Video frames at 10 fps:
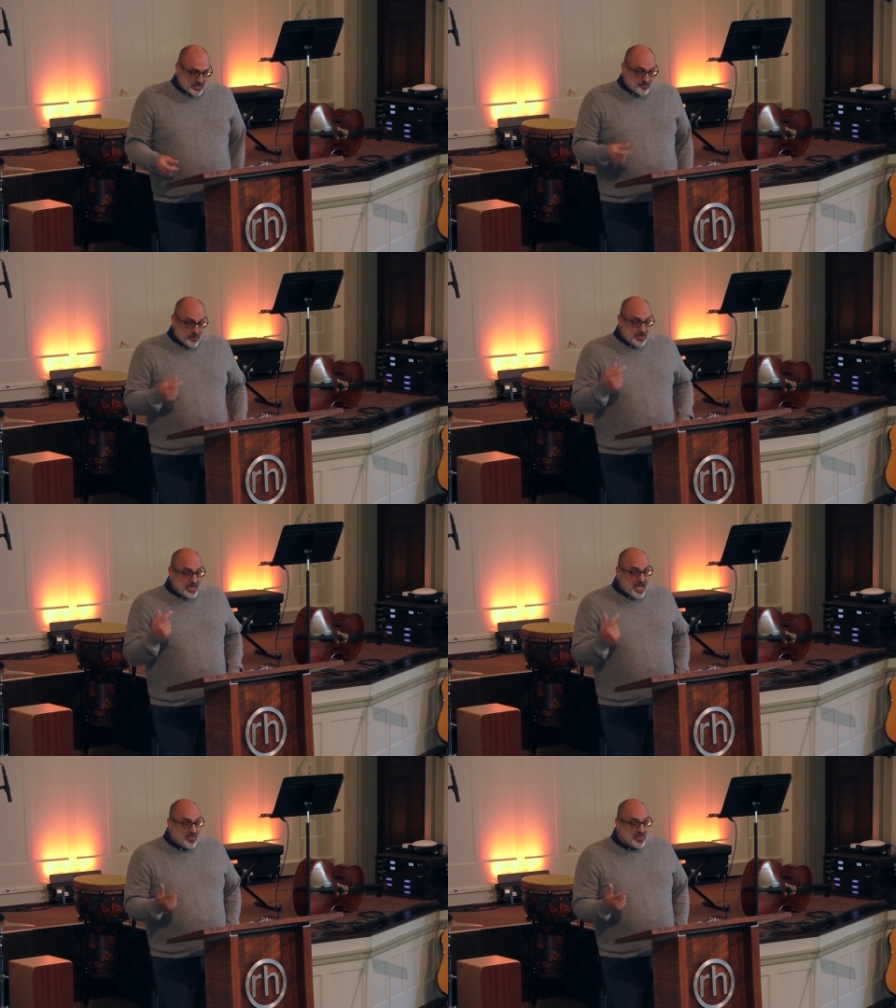For
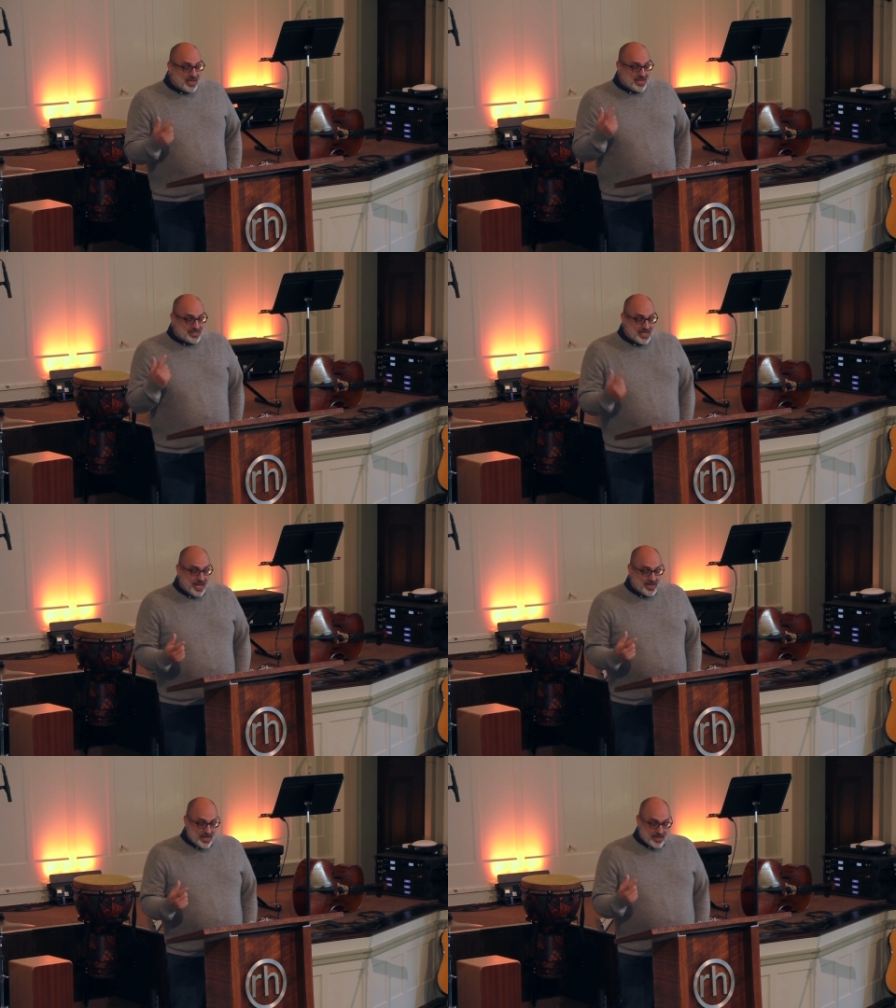nothing is
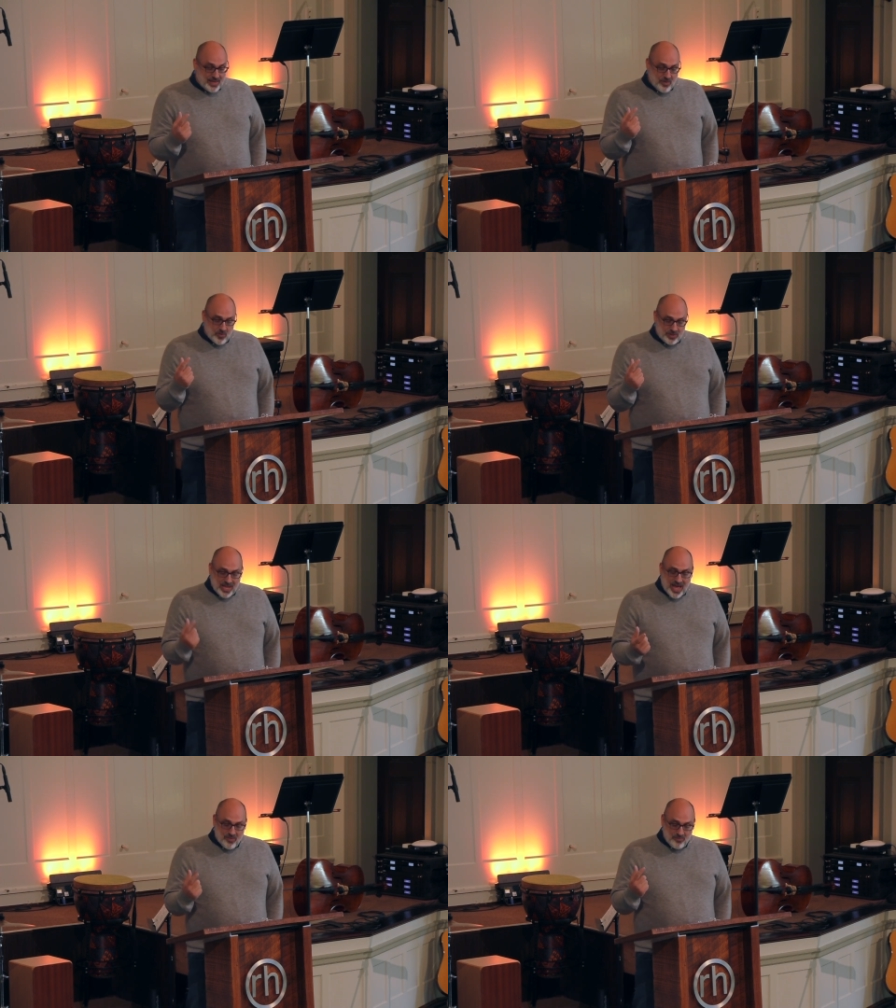hidden that will
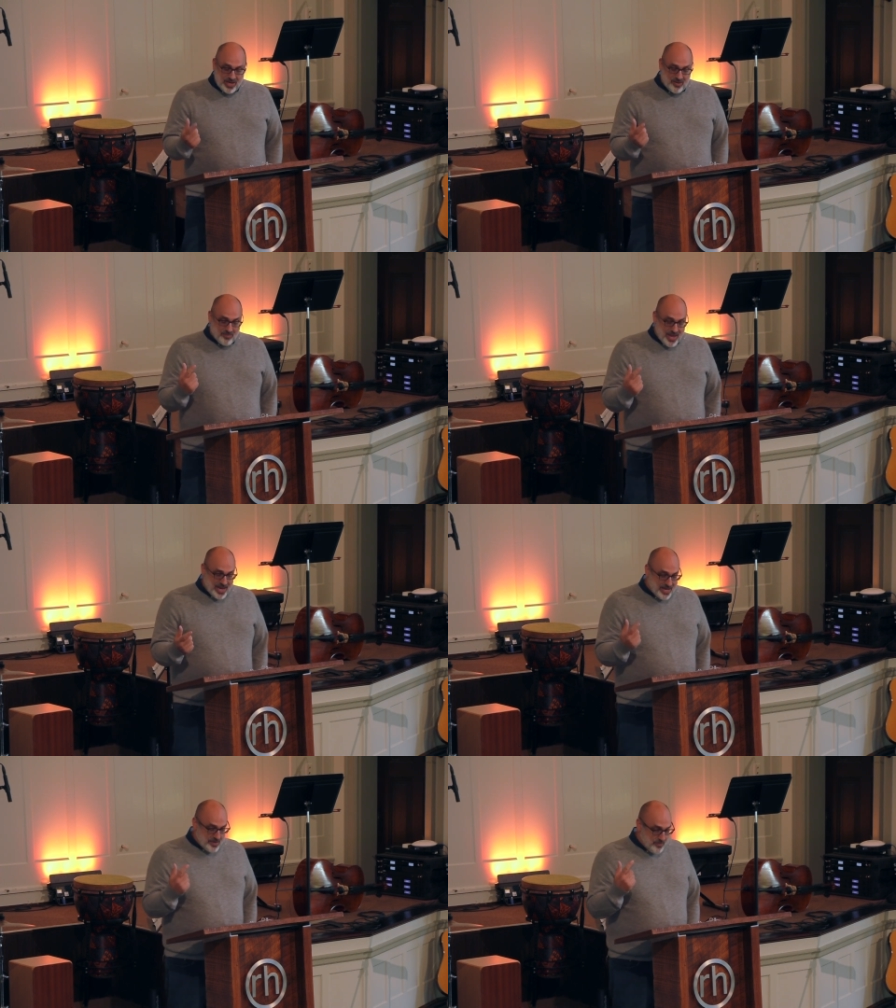not be
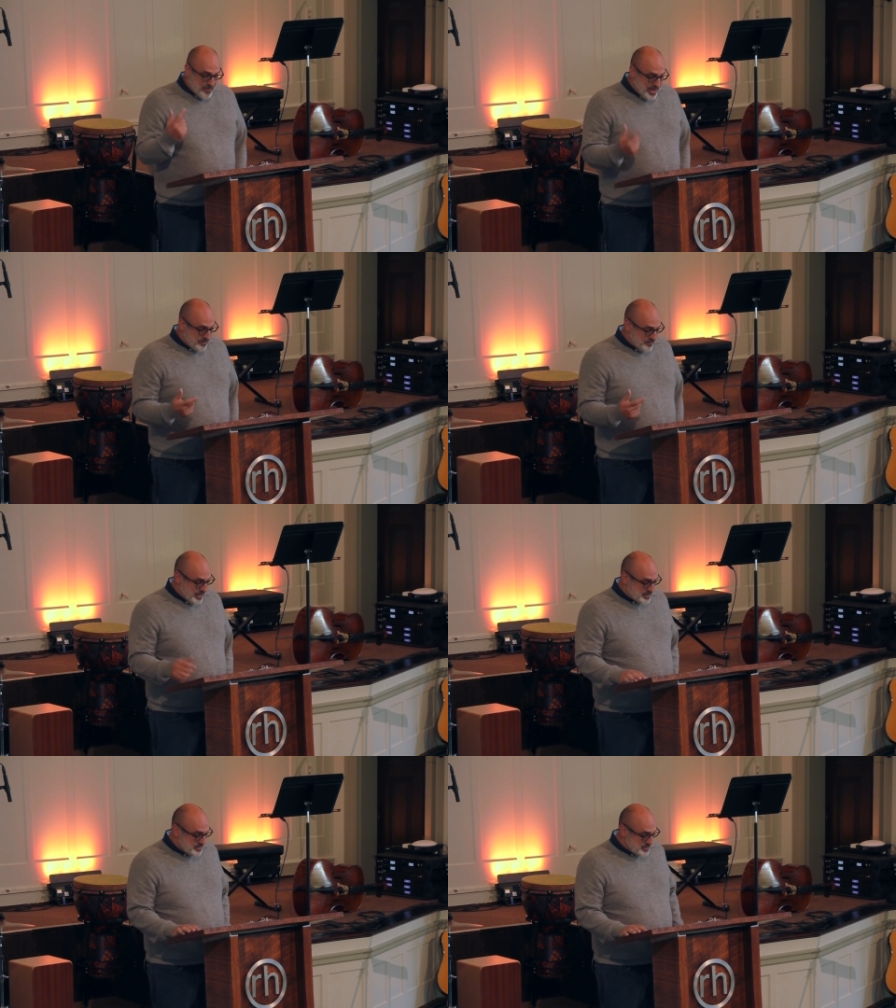made
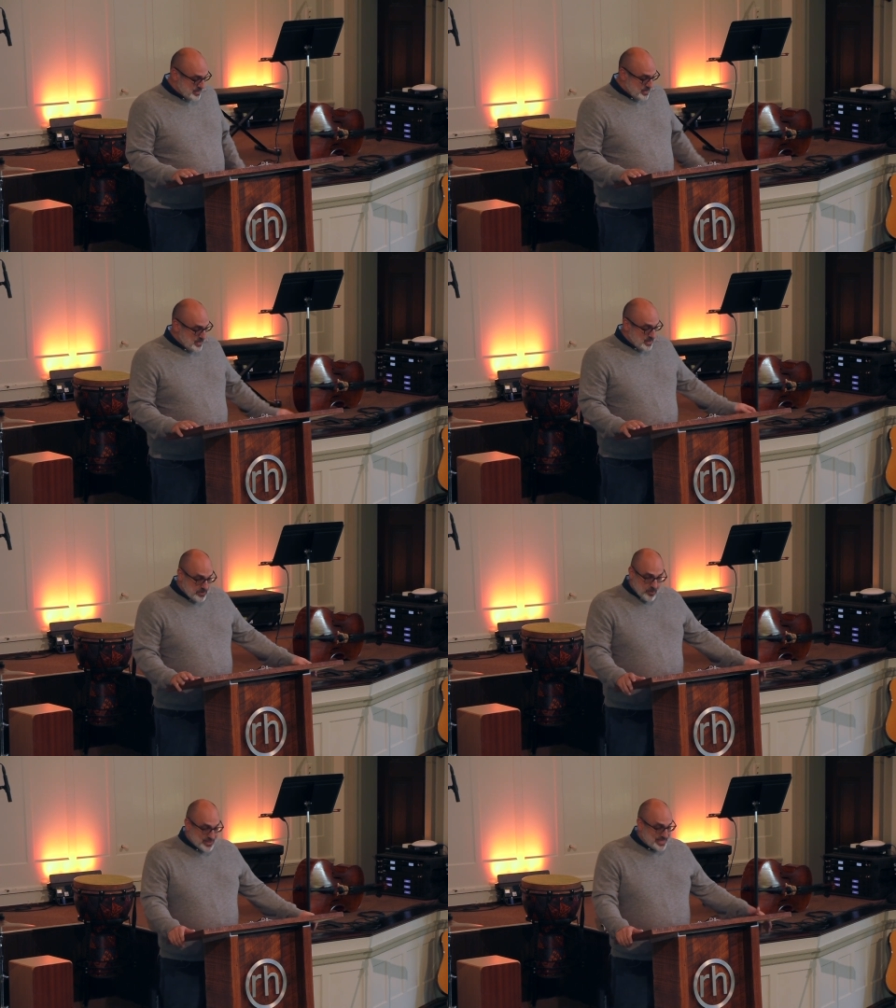manifest, nor is